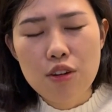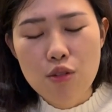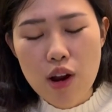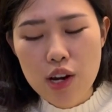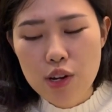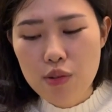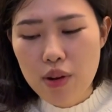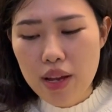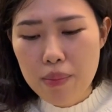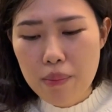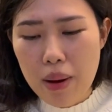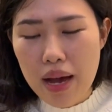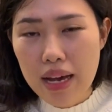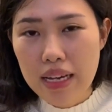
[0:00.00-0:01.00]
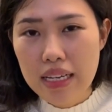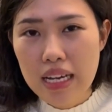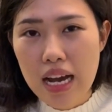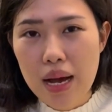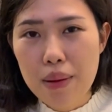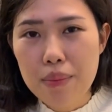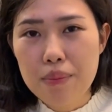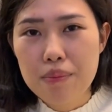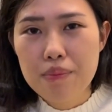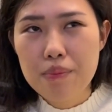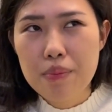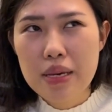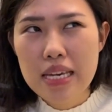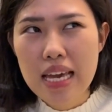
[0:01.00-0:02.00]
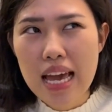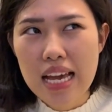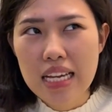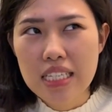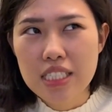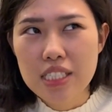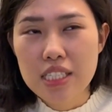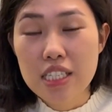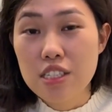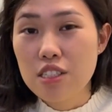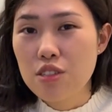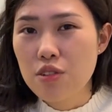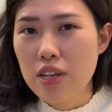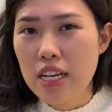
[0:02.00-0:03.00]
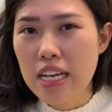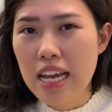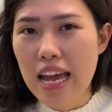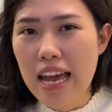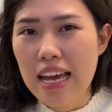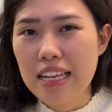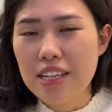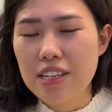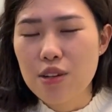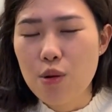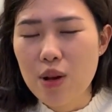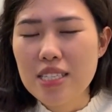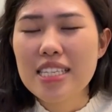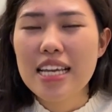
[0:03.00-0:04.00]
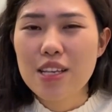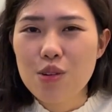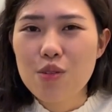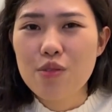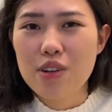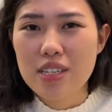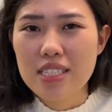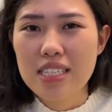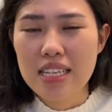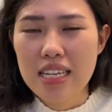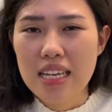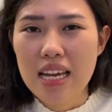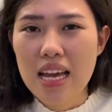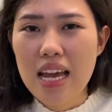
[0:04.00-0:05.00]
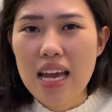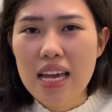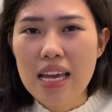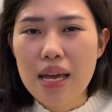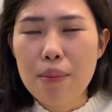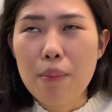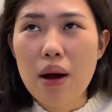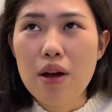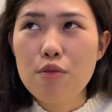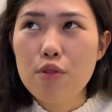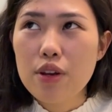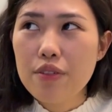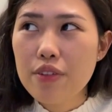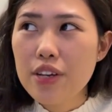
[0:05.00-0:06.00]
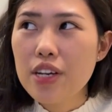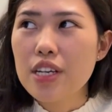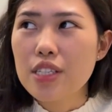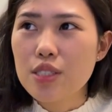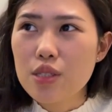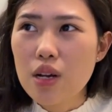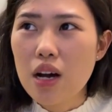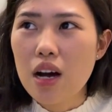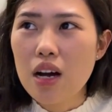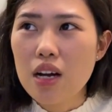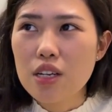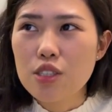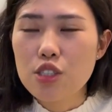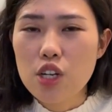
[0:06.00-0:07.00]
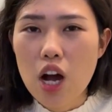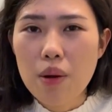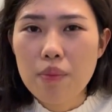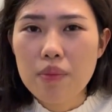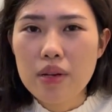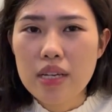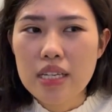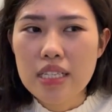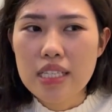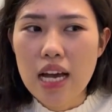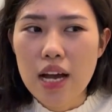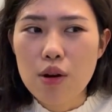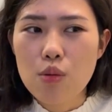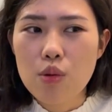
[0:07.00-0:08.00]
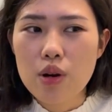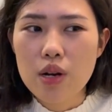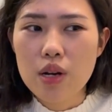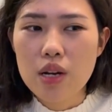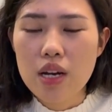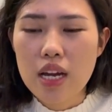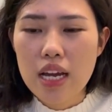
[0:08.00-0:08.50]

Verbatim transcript: graduate my uh, BA degree at Hoa Sen University, and my previous uh, job is I were